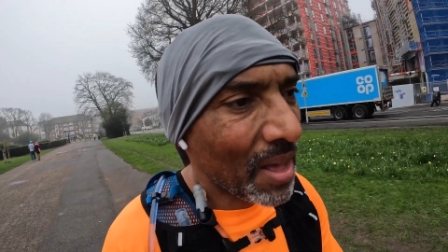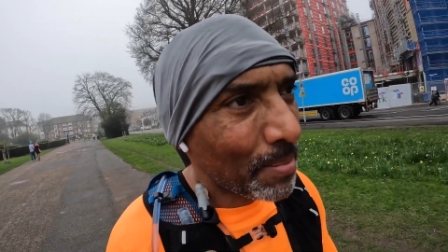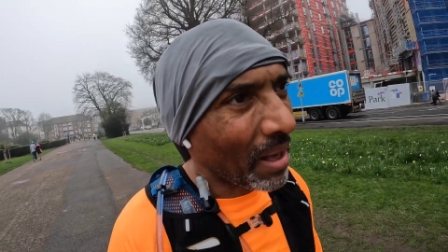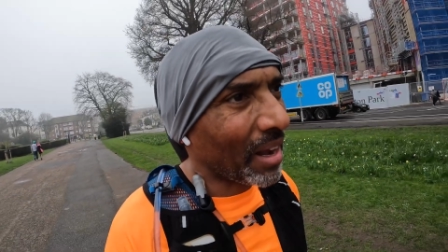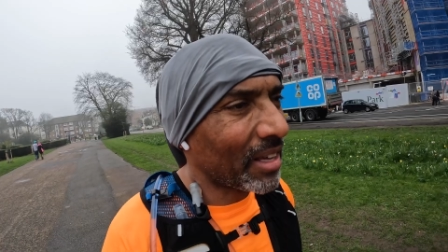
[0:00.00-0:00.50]

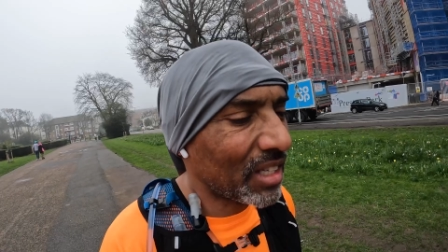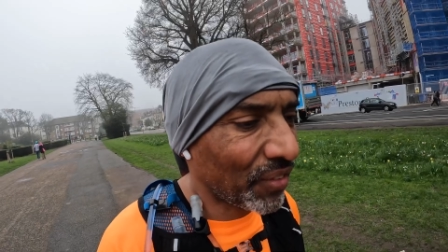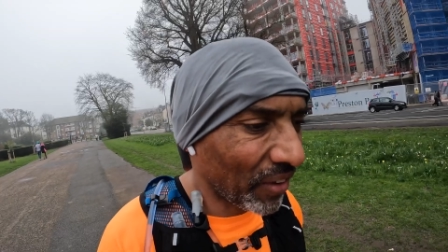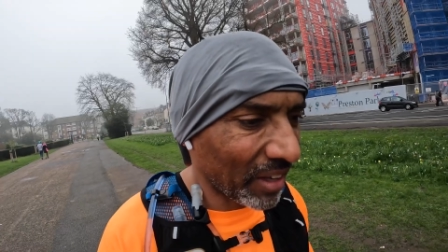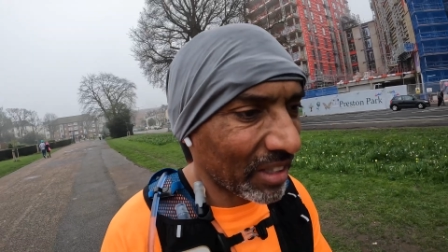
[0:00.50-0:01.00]
My legs
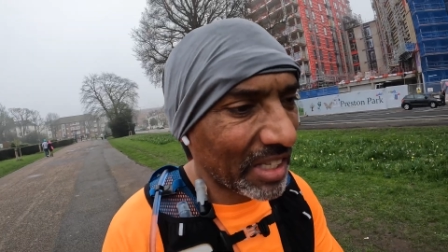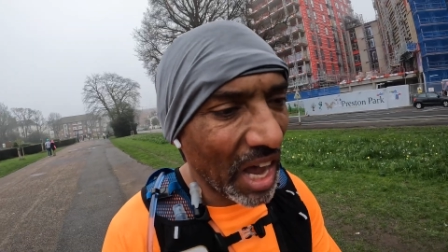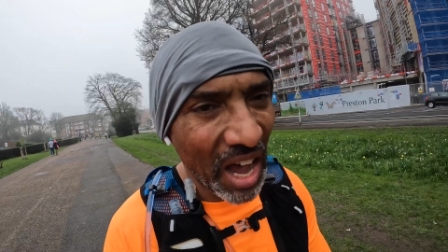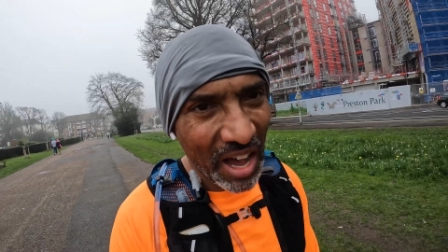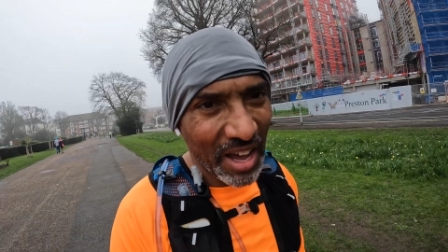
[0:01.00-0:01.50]
feel
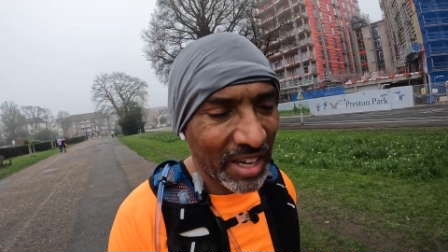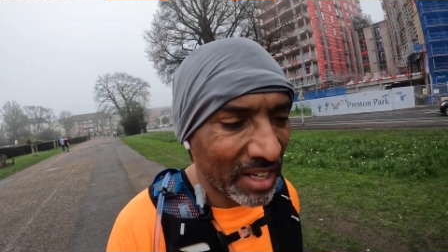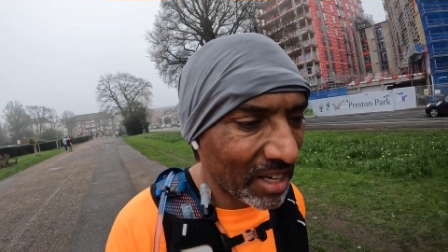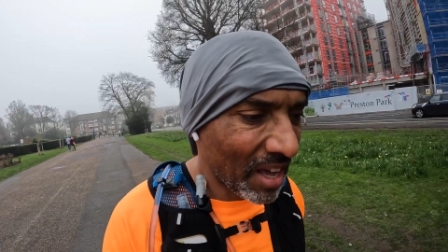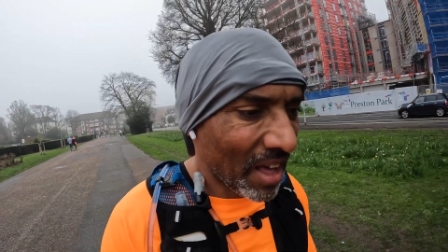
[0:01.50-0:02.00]
tired,
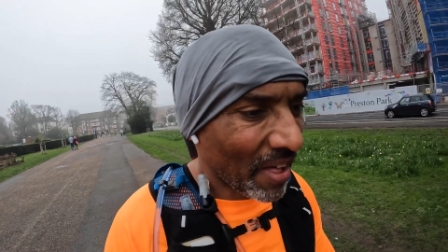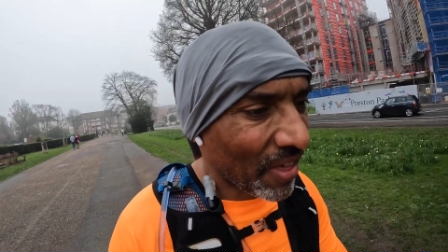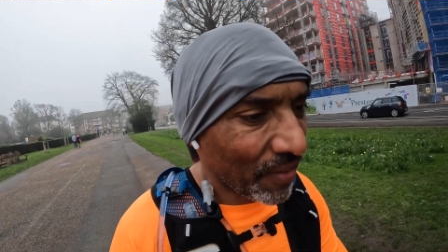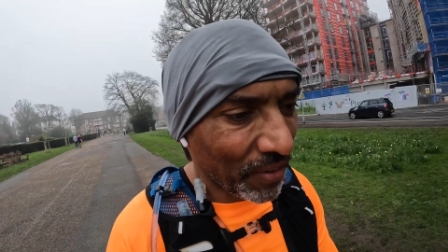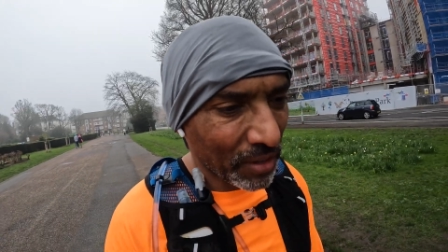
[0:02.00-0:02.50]
they
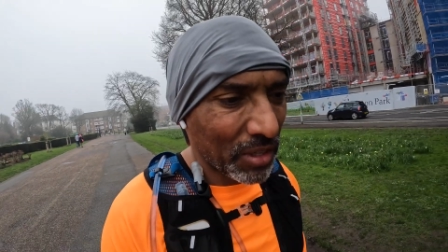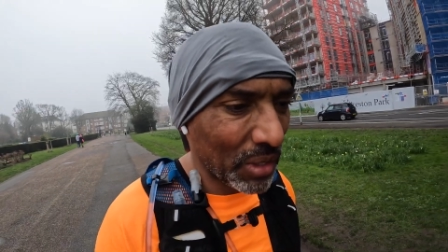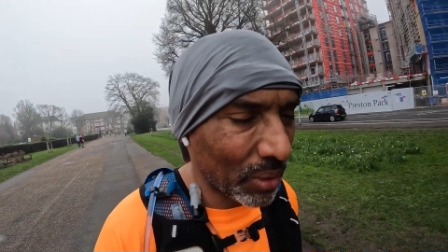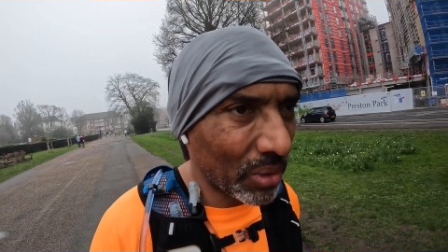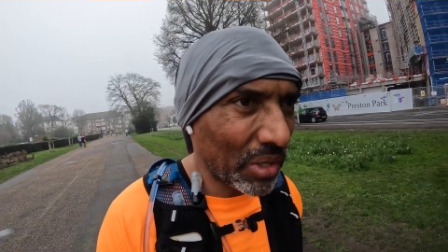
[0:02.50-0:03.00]
feel
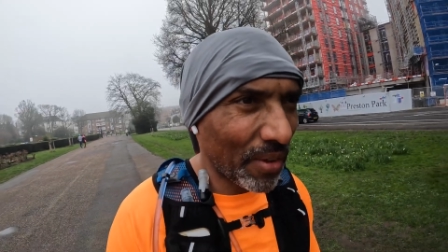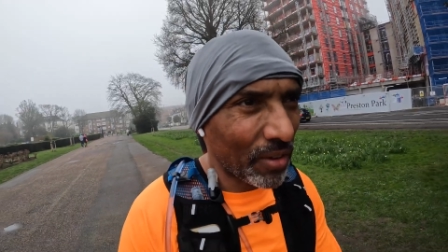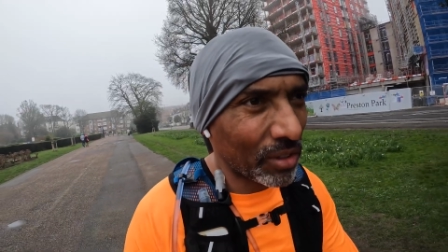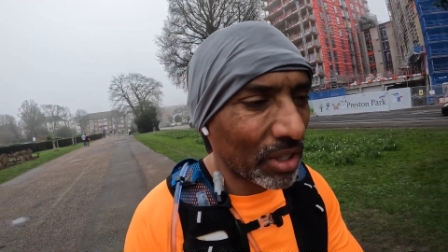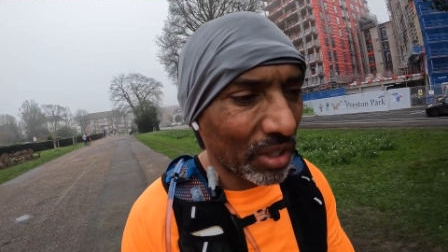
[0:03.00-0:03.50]
sore, so I've
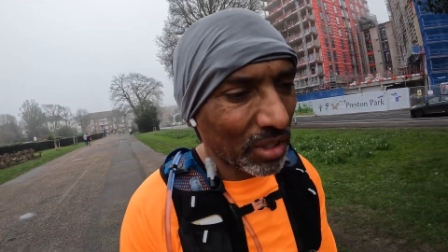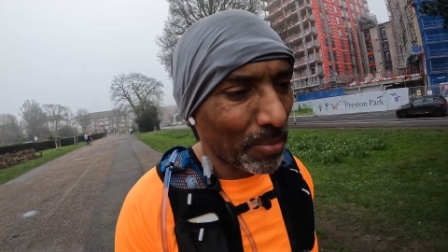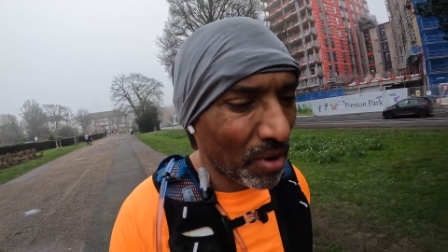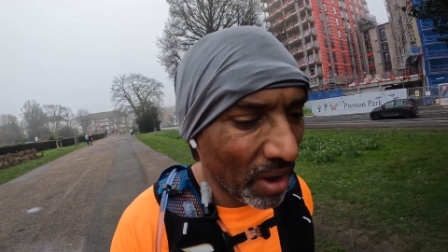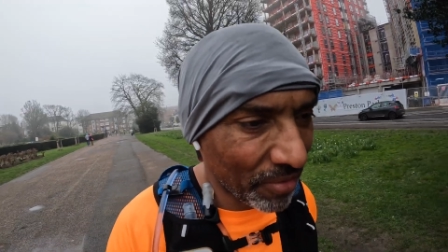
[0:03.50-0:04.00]
got to do some
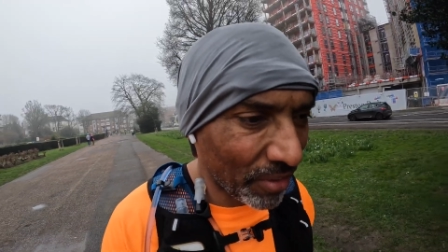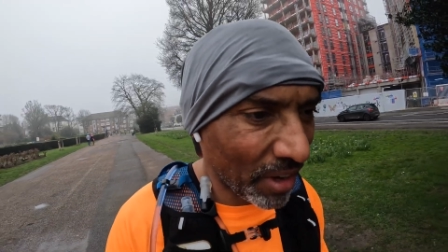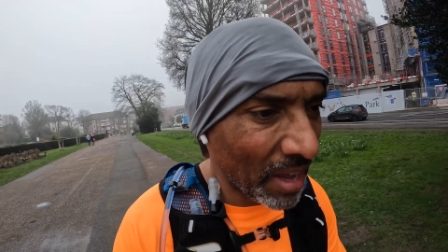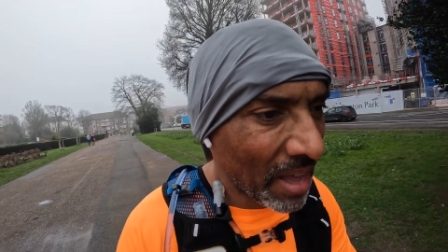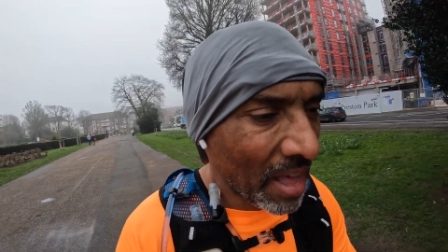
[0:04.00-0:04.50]
recovery.
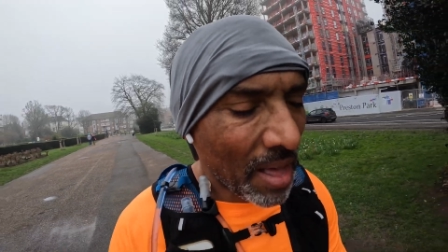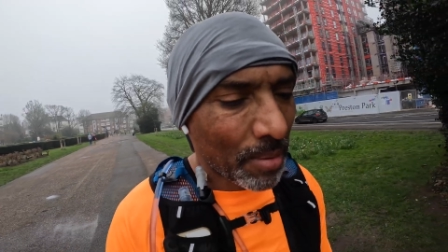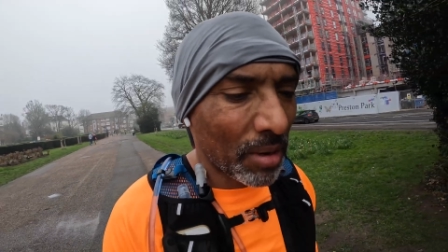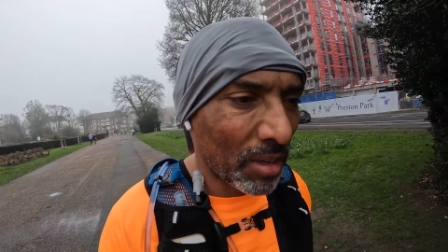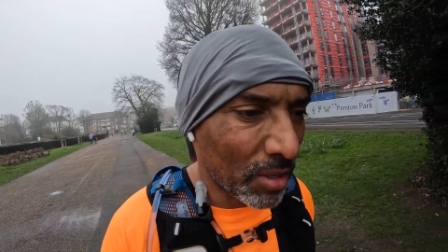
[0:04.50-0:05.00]
I'm
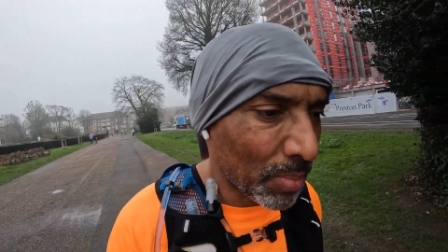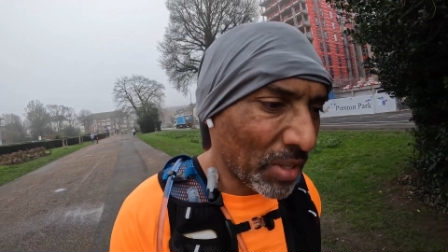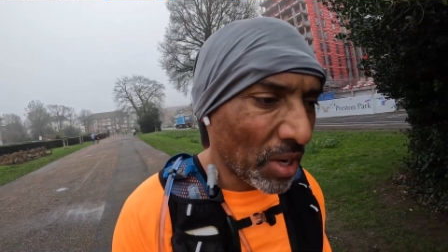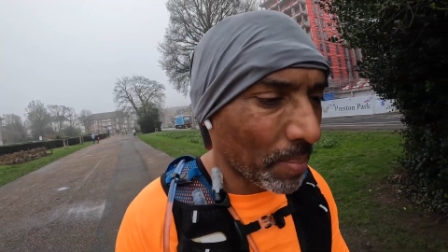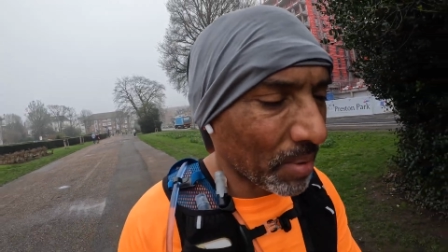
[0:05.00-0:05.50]
going to use my
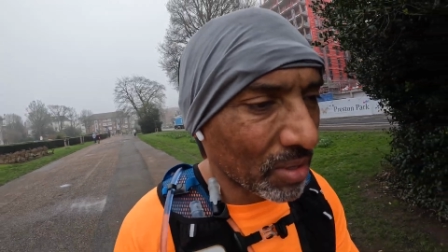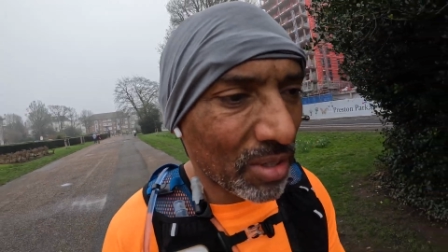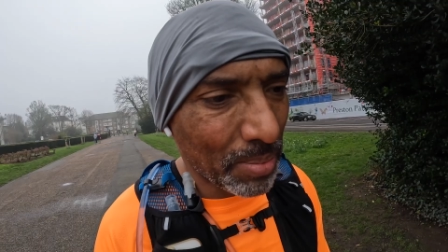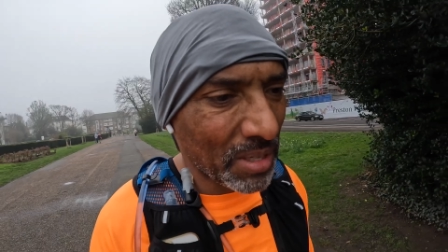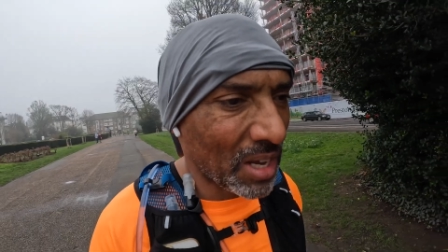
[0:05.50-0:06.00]
jet
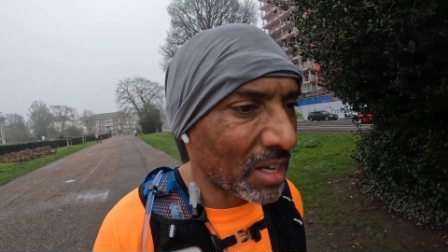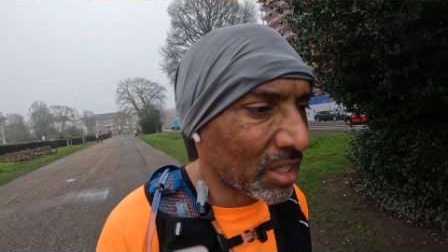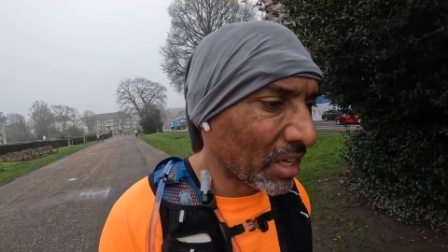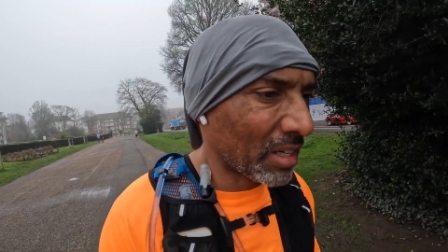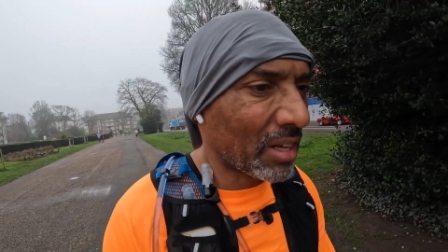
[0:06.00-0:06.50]
boots, massage
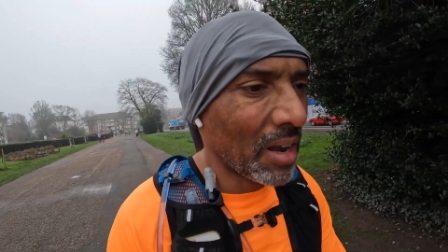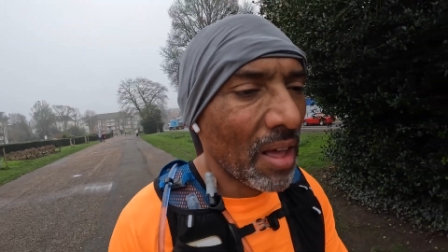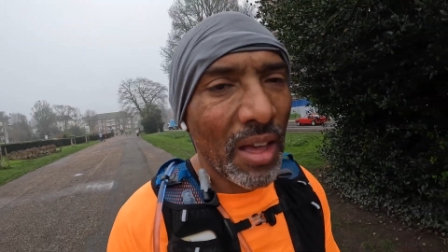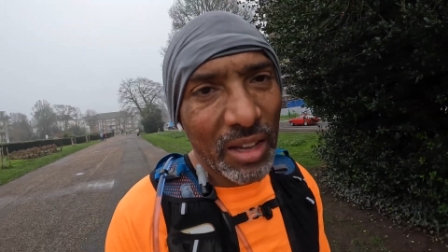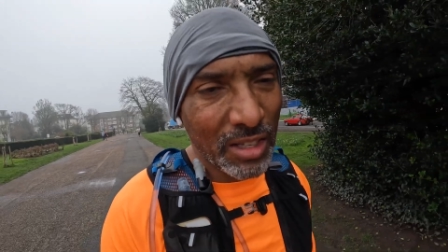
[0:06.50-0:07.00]
gun,
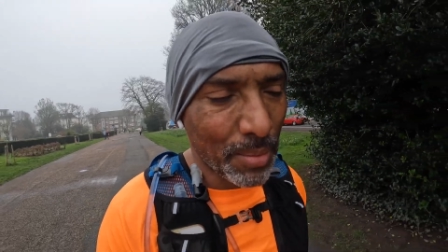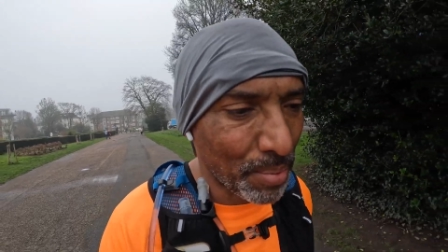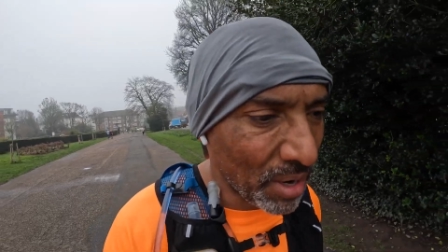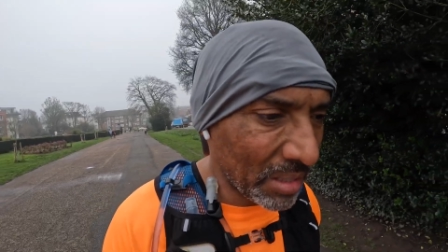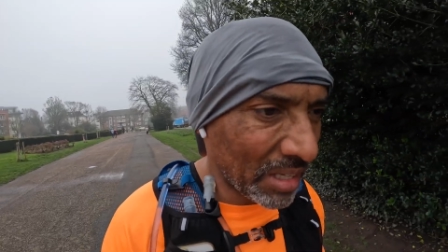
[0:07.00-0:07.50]
get some
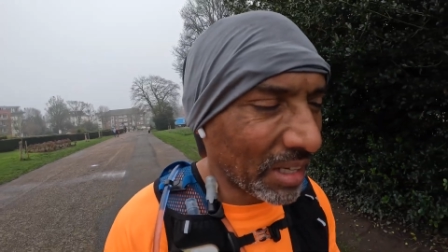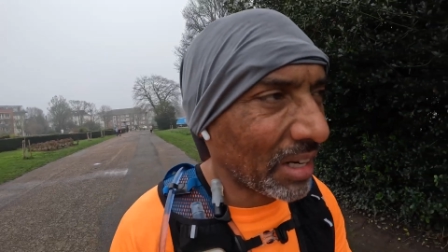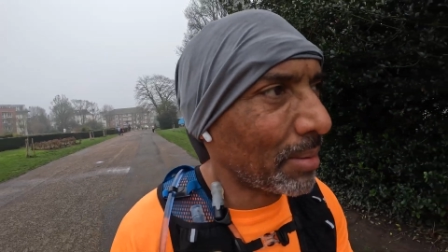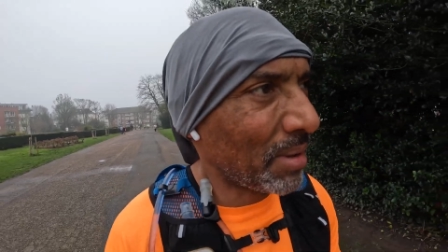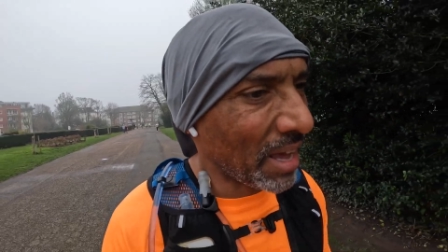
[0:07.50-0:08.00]
protein
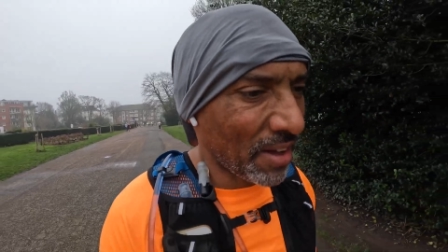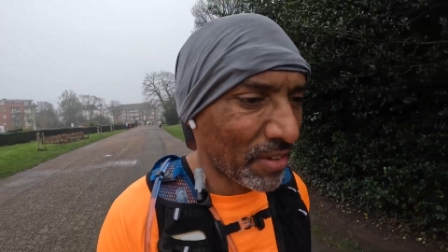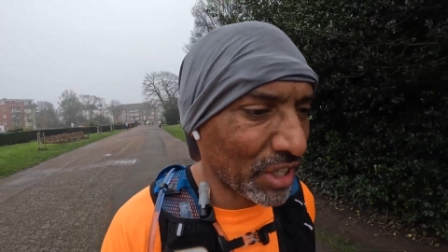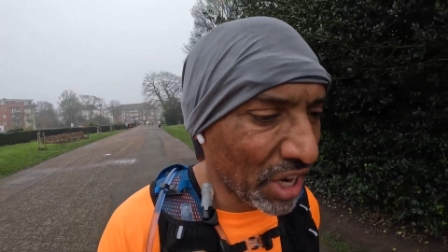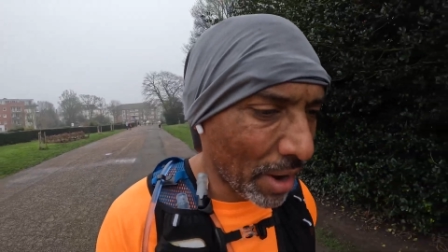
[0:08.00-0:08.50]
in me, have a
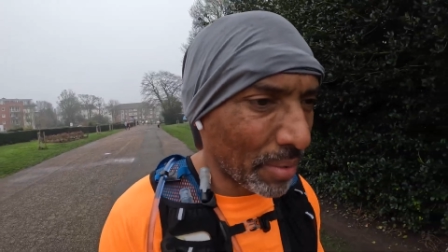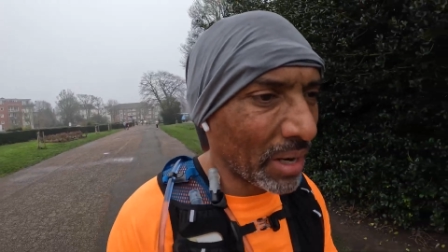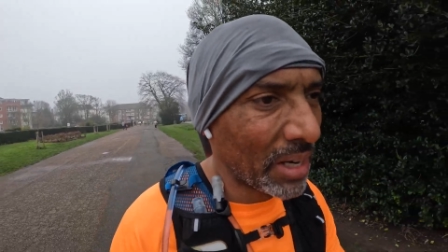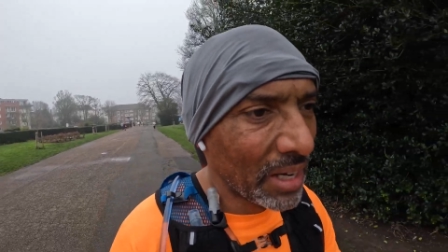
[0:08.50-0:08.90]
shower,